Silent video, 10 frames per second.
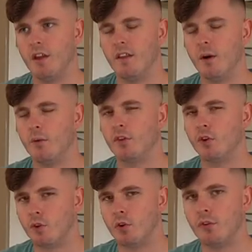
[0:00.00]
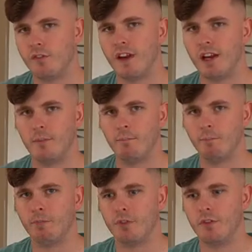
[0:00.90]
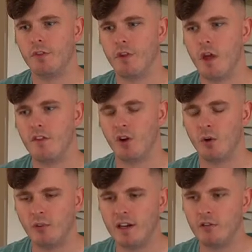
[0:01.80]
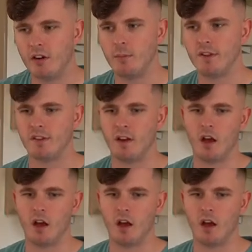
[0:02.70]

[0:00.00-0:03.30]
That was a good feeling. So I'm really, really missing it.